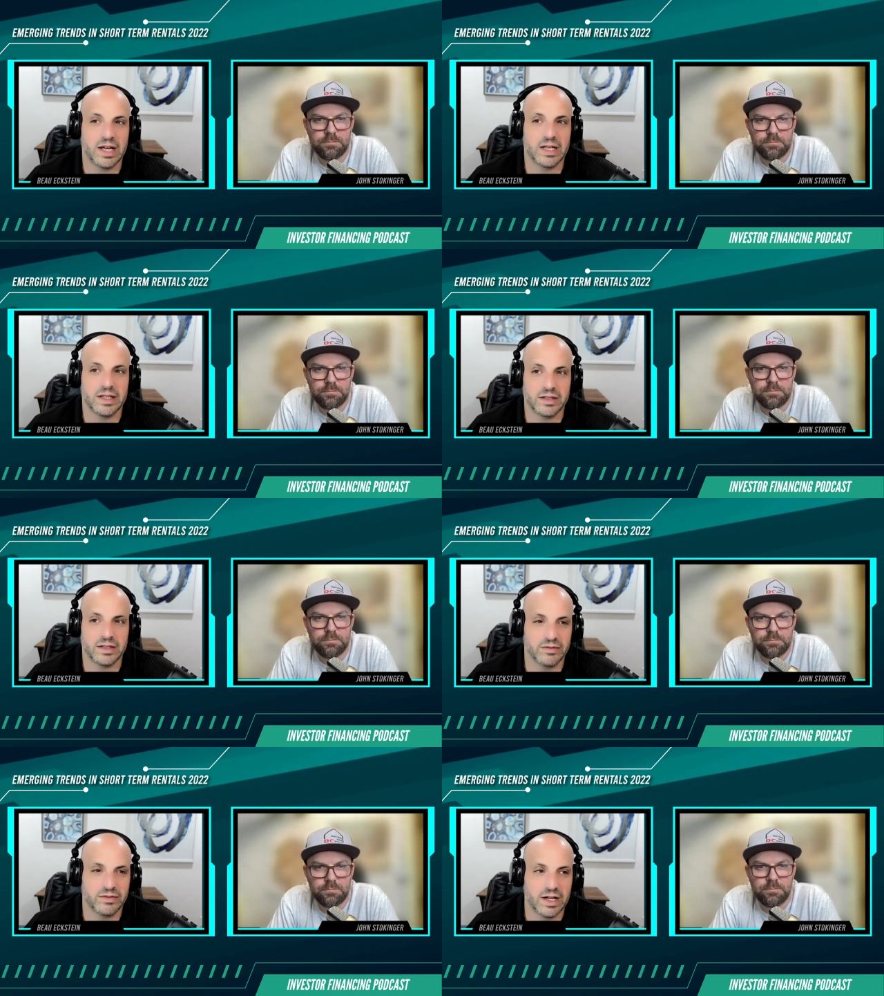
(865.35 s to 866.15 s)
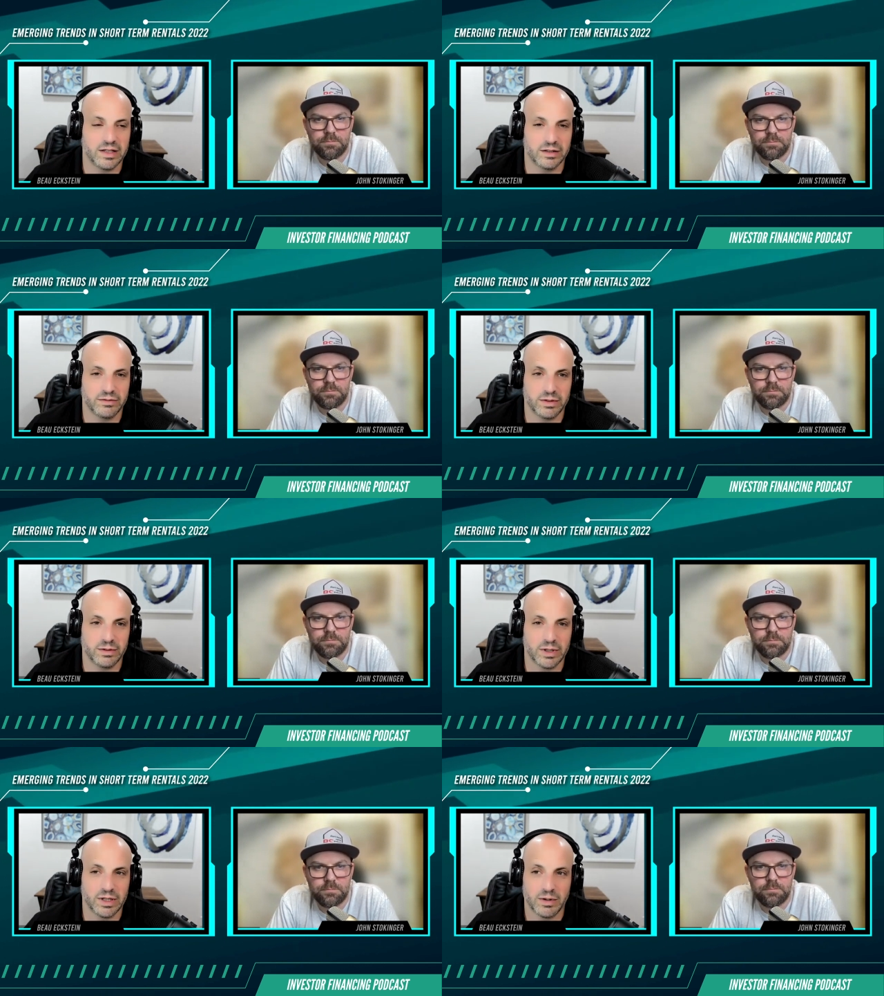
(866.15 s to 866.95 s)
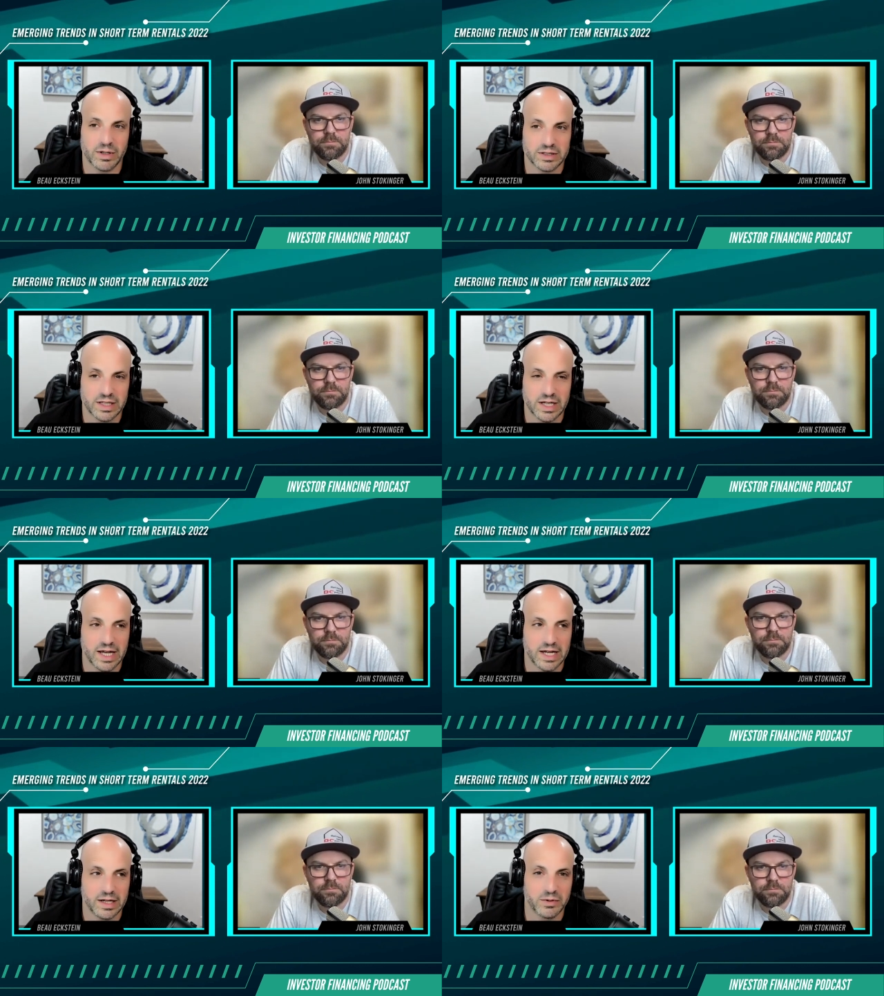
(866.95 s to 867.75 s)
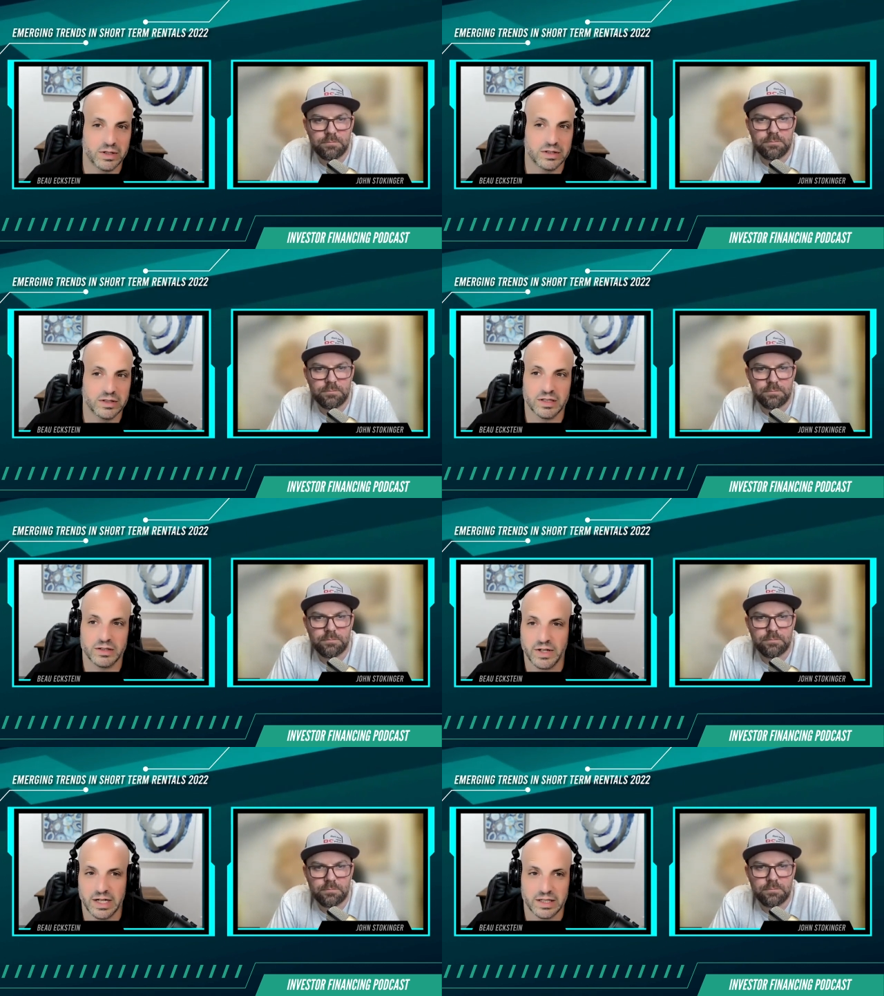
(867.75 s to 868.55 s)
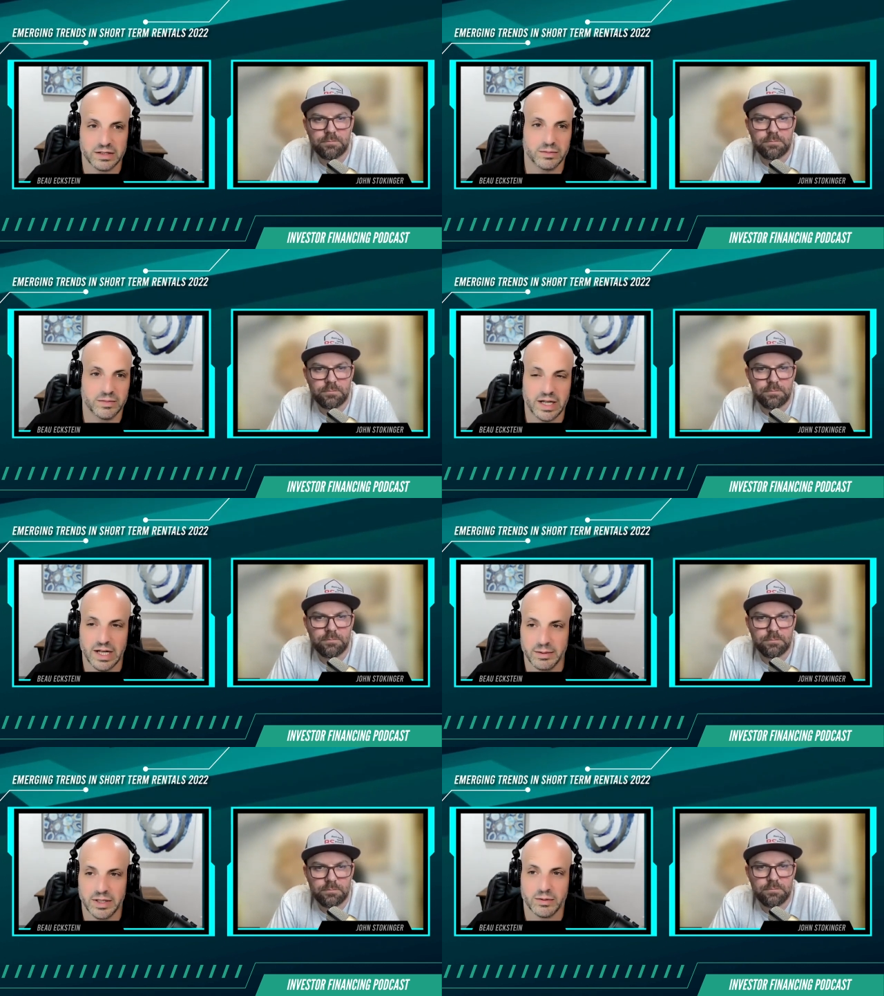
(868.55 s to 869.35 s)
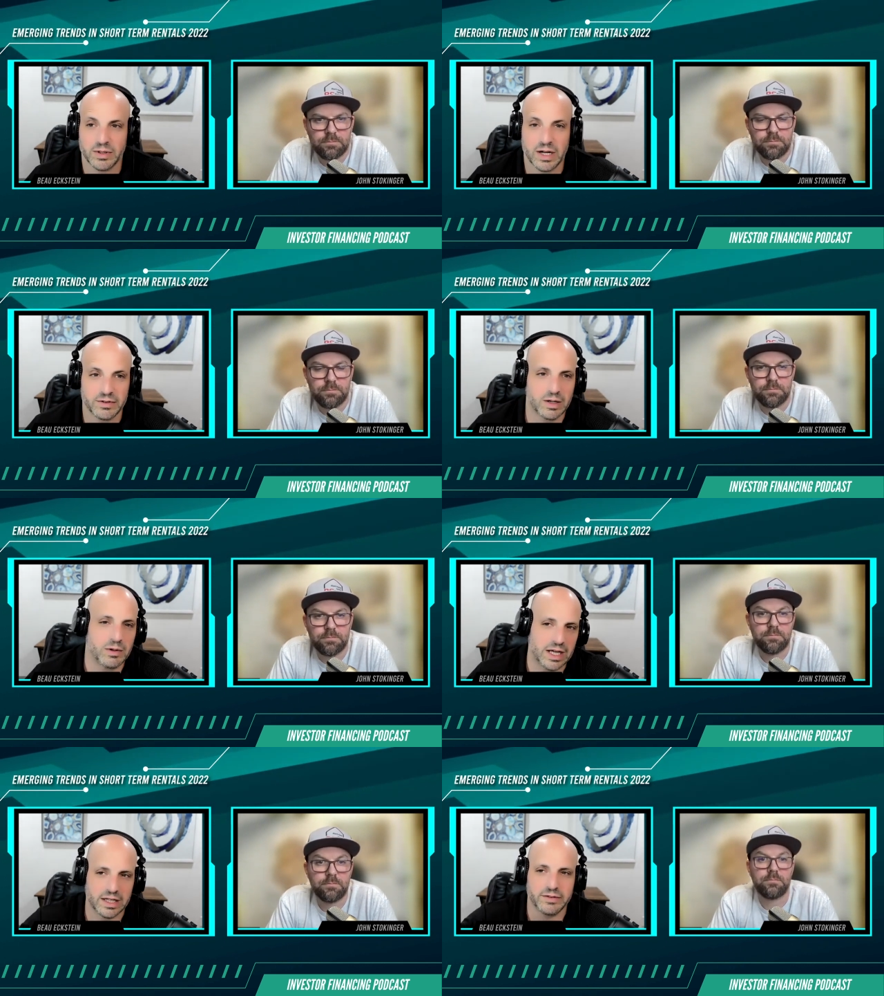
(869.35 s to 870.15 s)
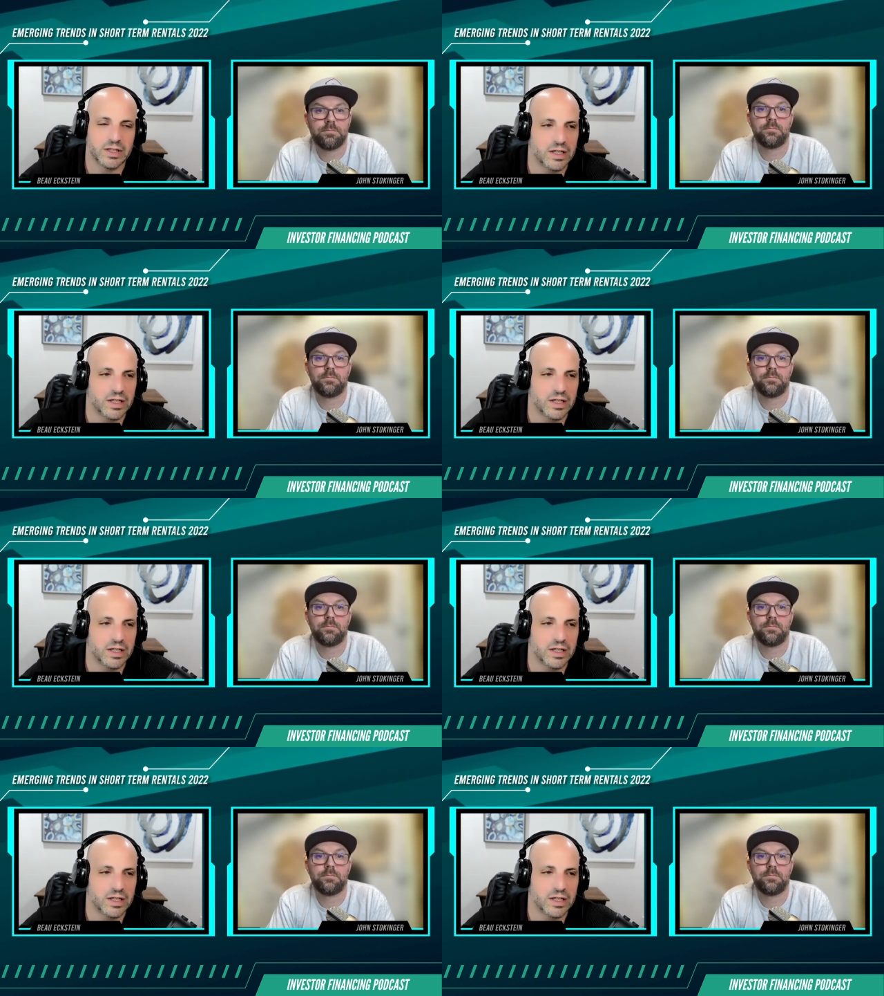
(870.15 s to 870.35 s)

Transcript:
Speaker 1: I then can find, look for where I want to stay, whether it's Las Vegas or Miami or wherever. Well, I live in